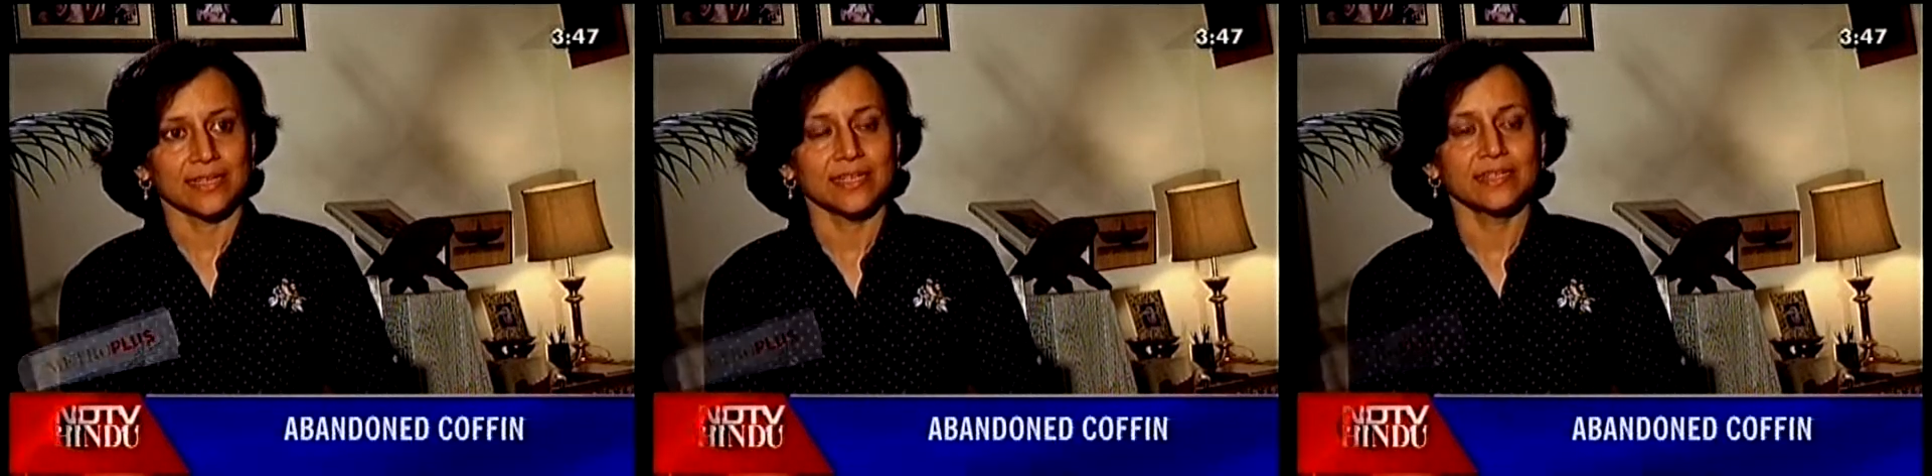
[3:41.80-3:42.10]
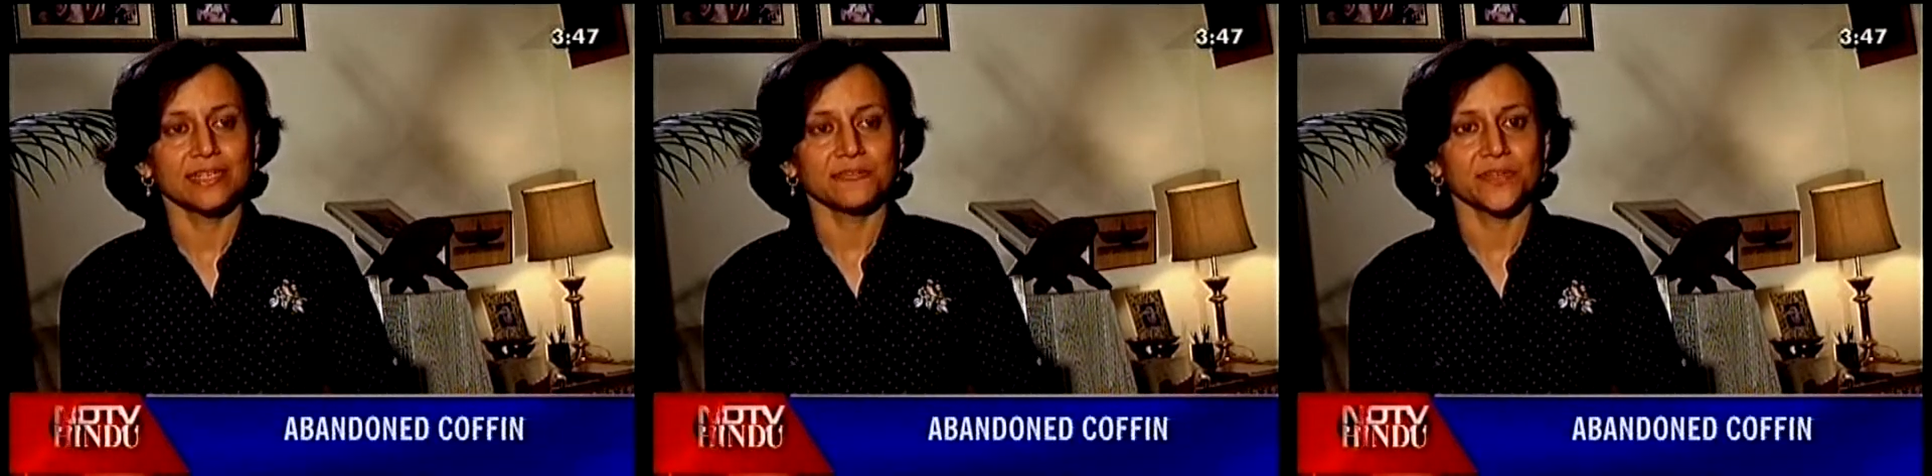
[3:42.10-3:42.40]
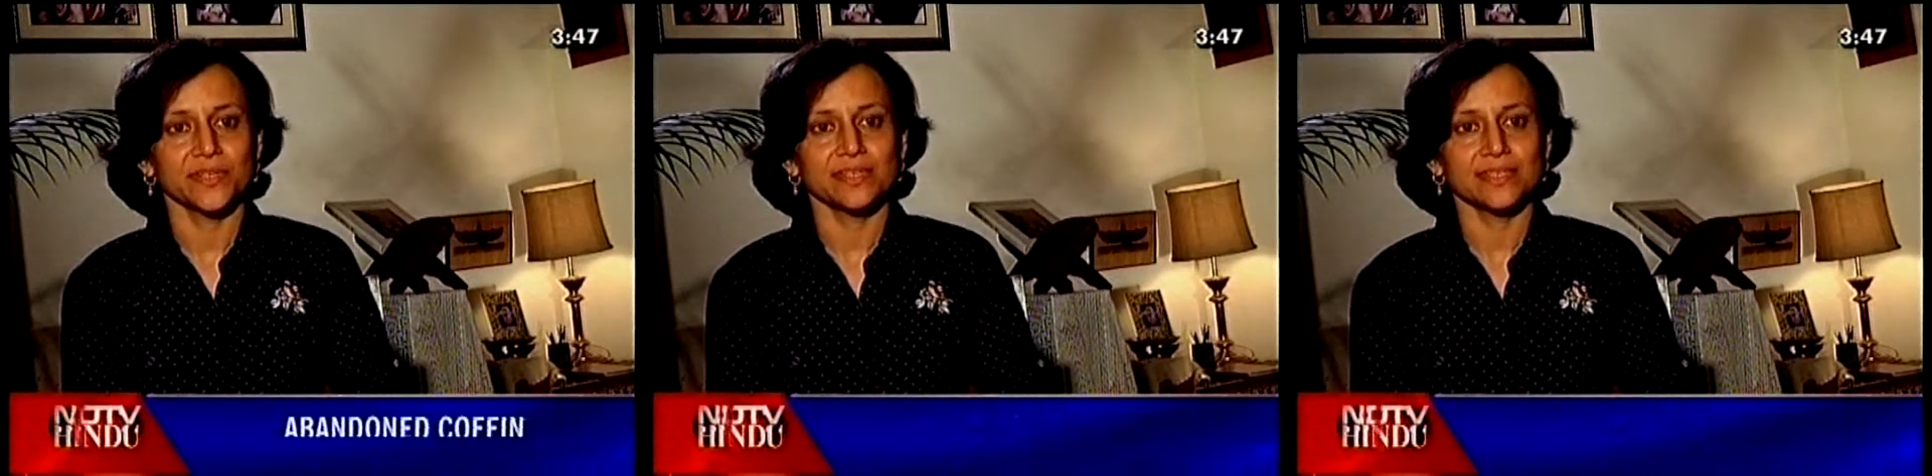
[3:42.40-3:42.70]
In India,
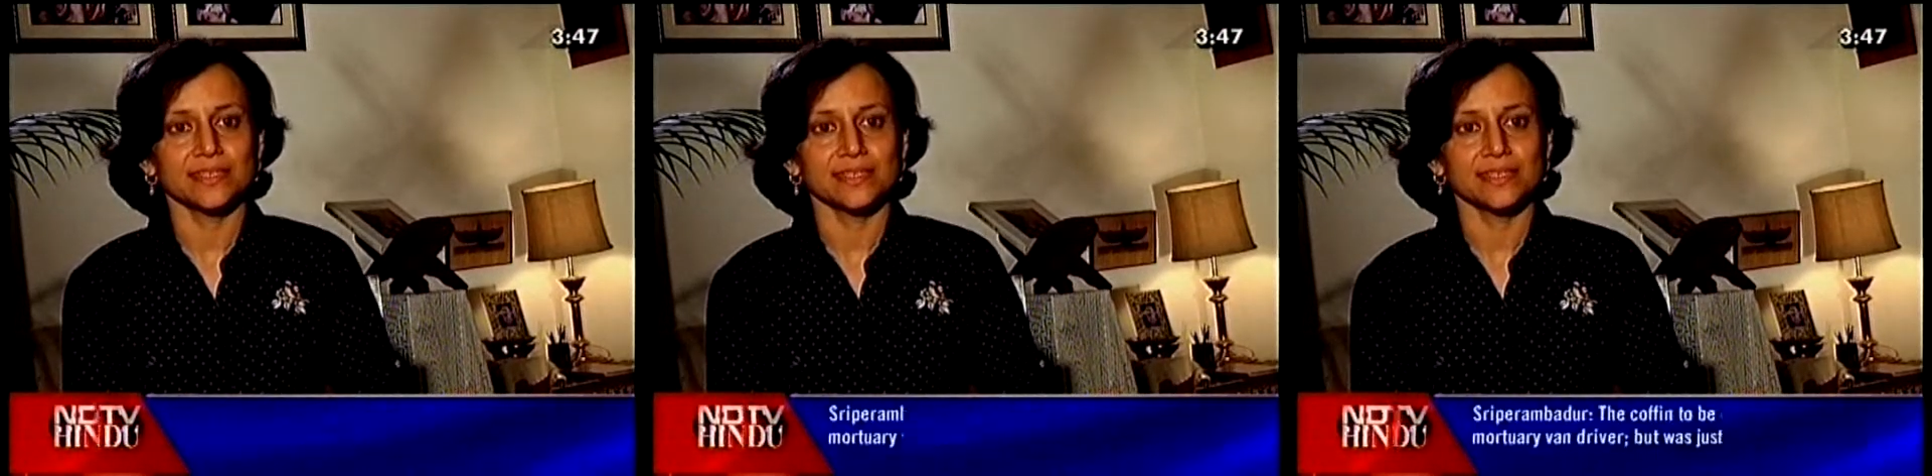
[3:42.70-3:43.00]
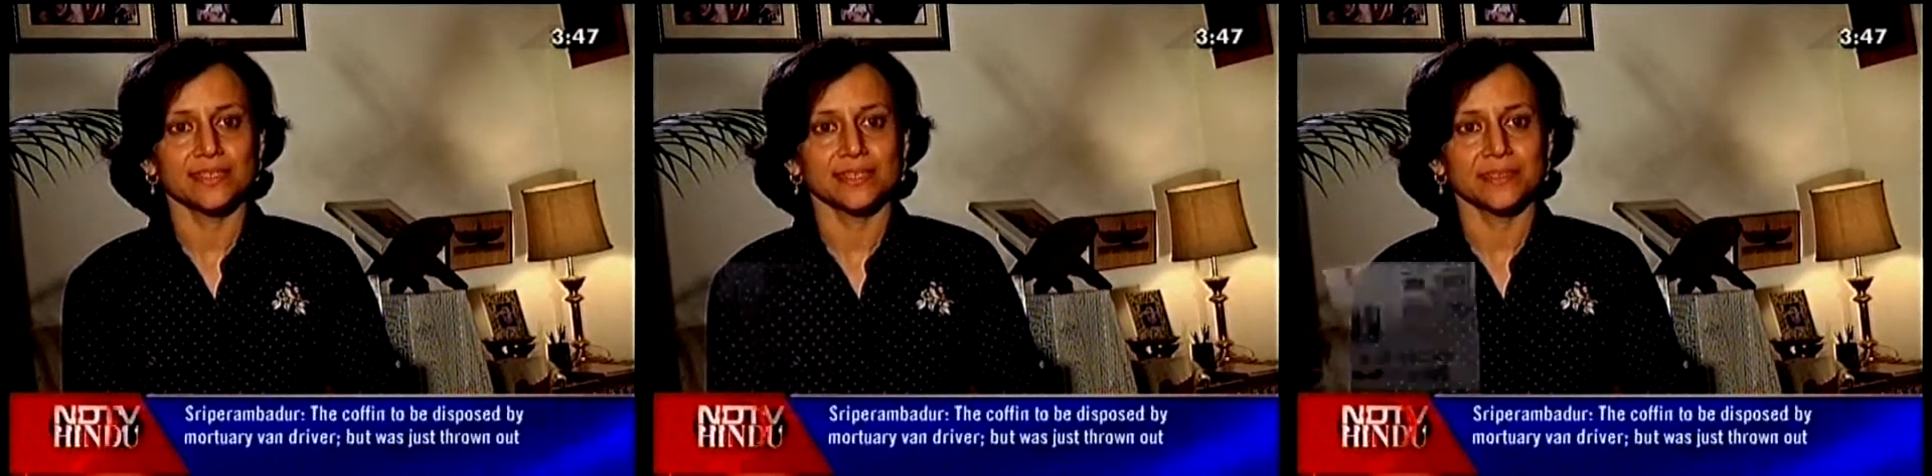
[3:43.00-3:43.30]
for instance,